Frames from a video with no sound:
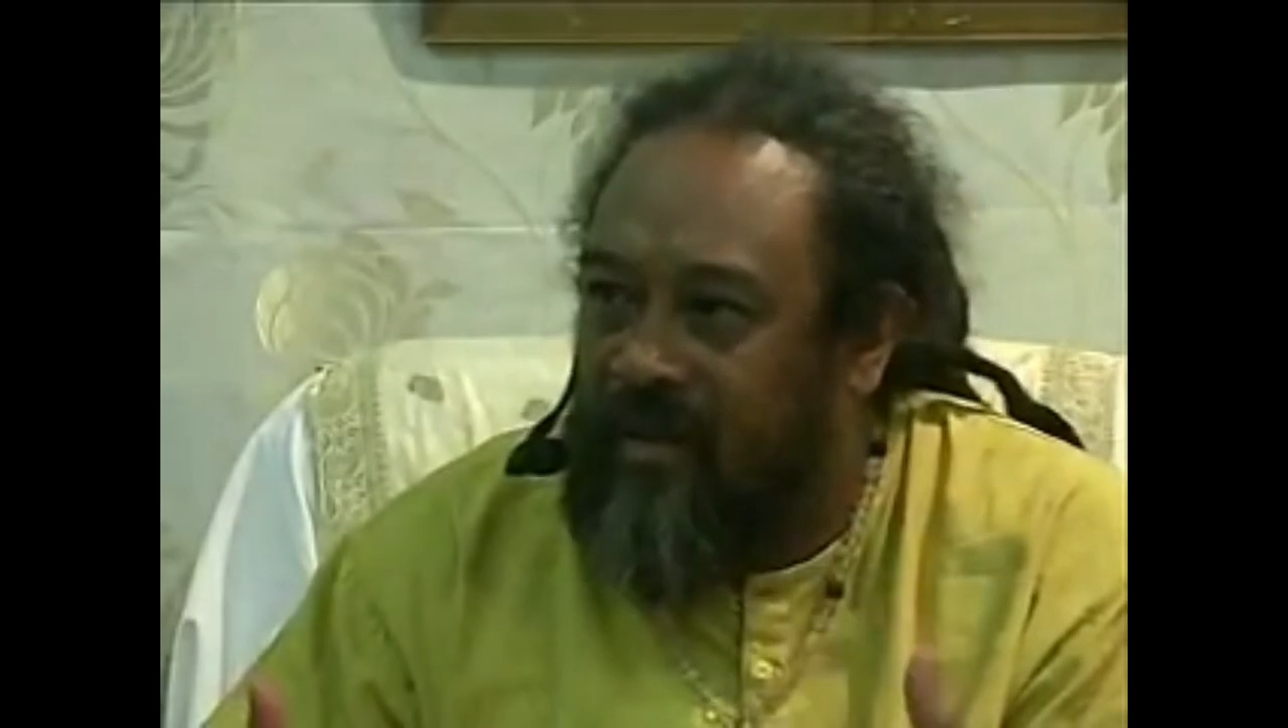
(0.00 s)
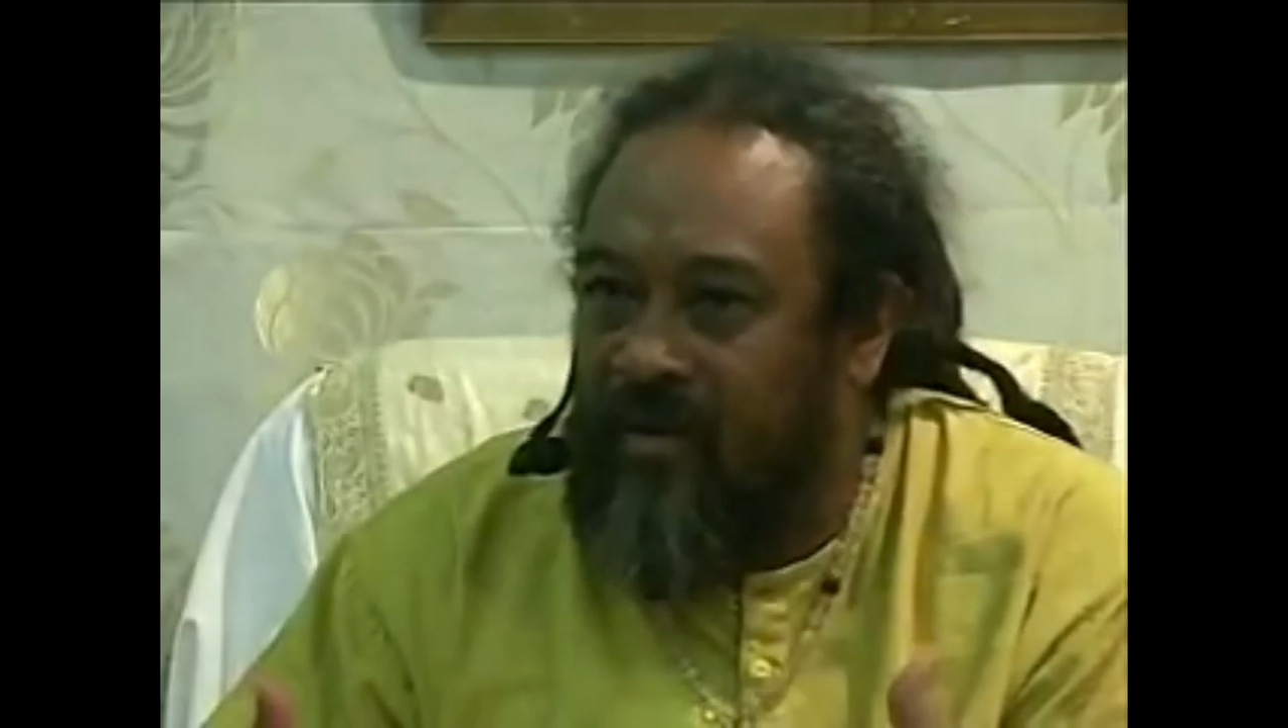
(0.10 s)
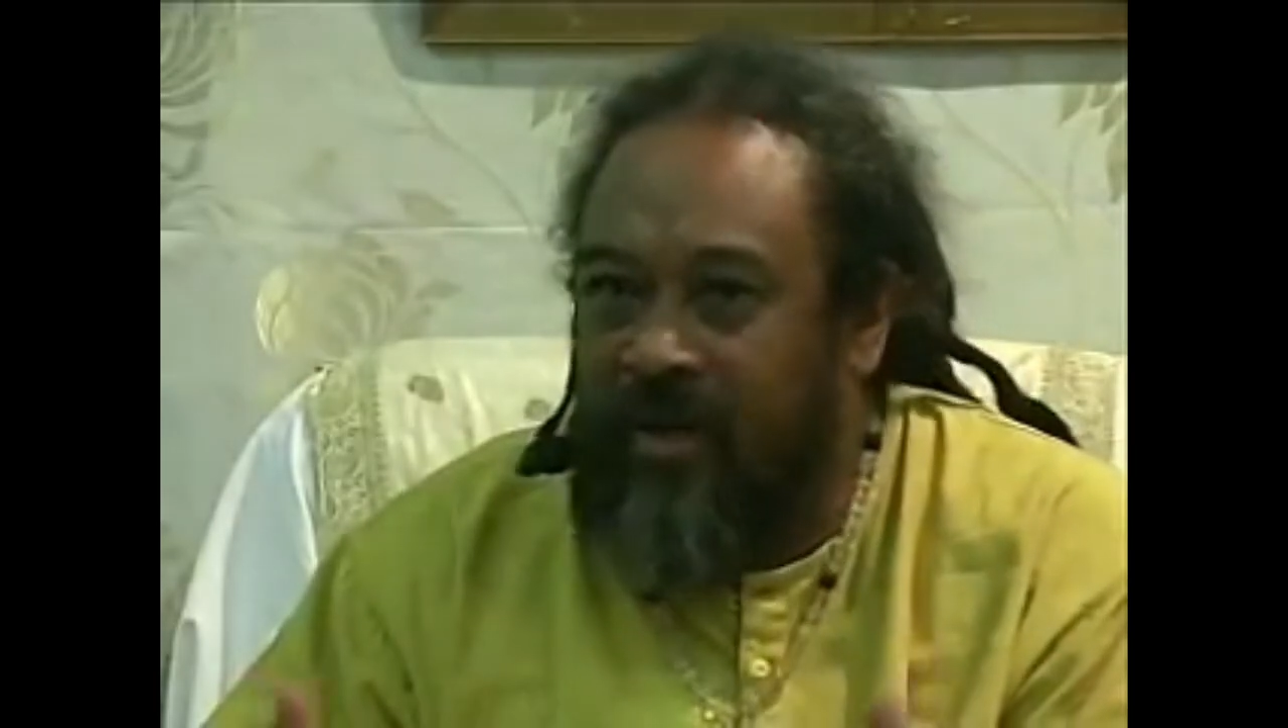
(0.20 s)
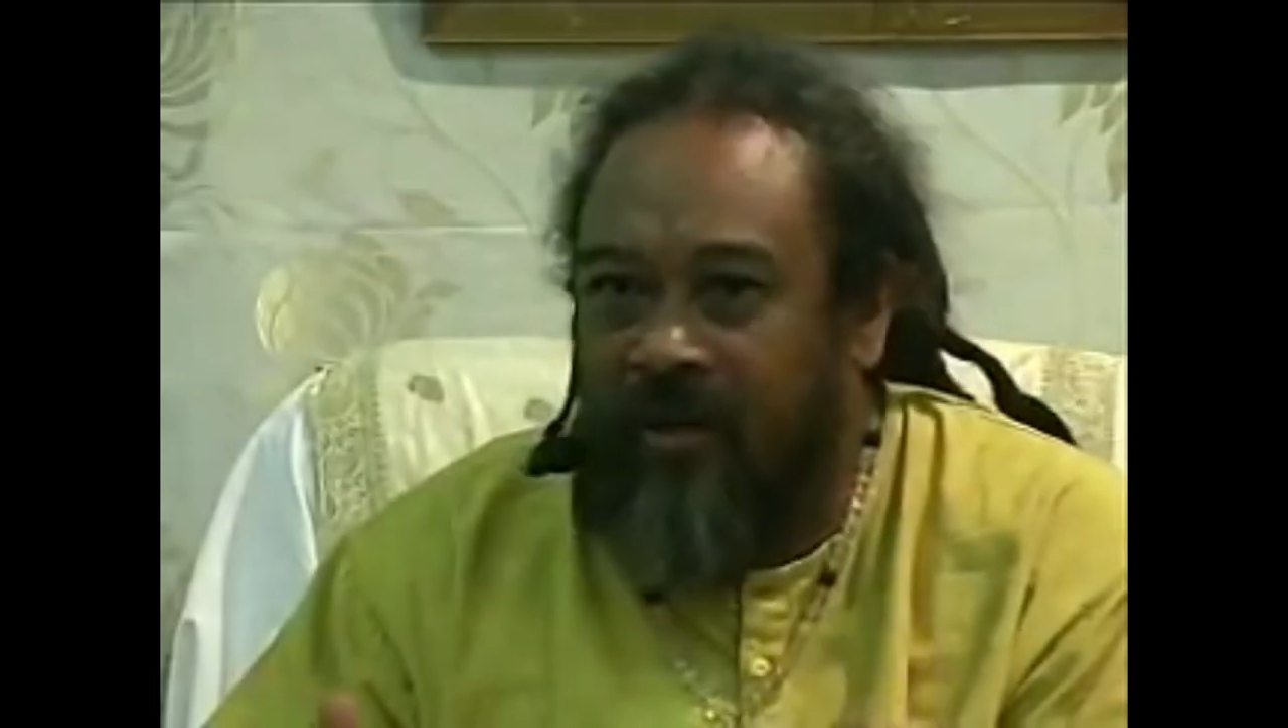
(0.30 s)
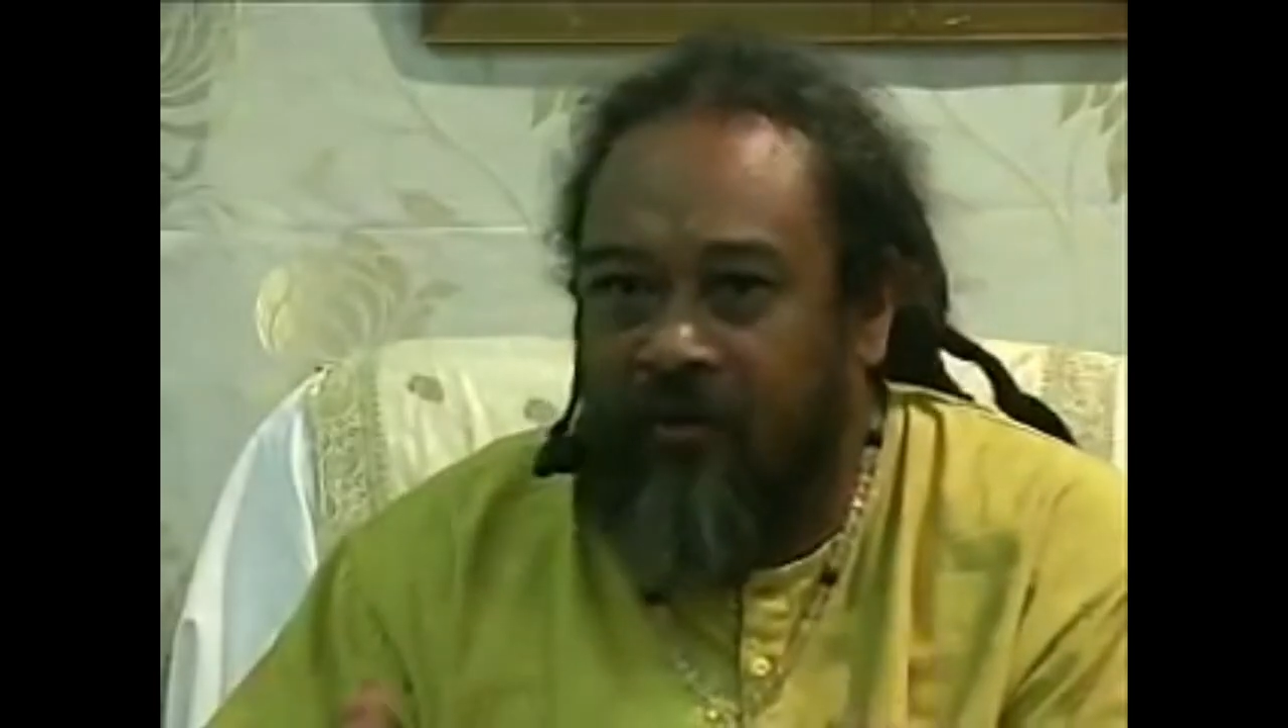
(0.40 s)
you
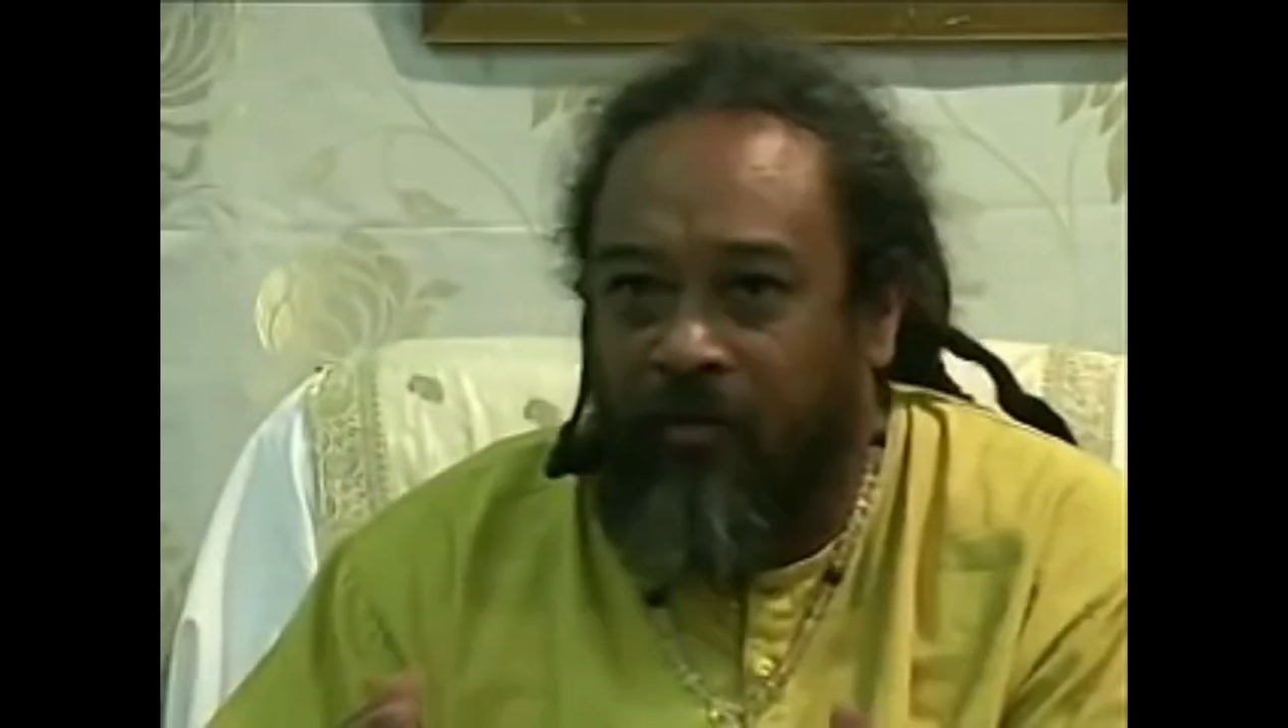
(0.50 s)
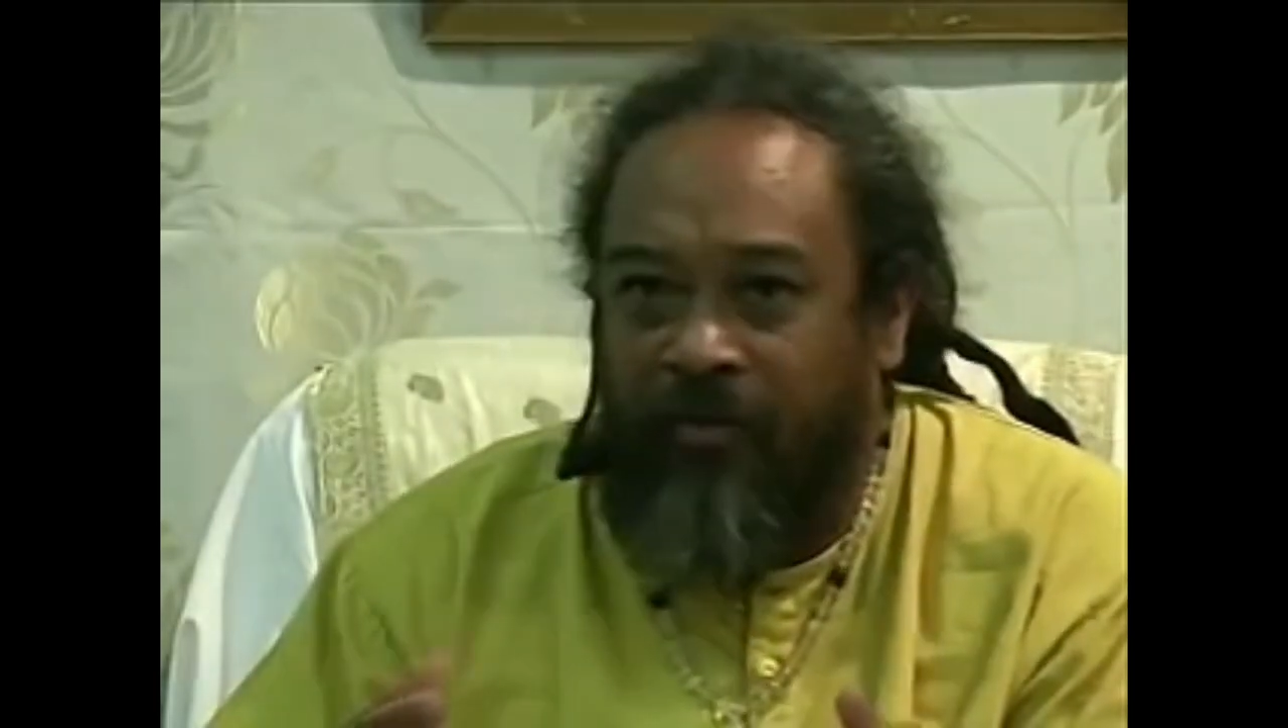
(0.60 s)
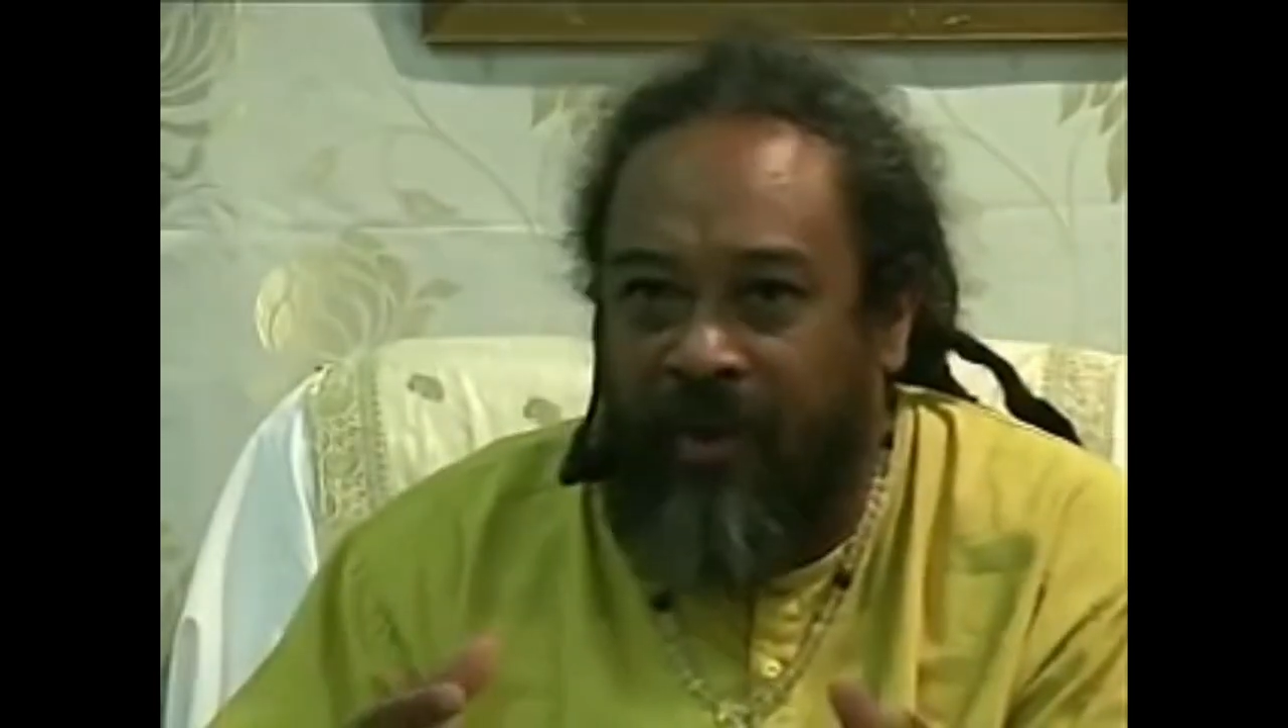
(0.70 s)
know, kind of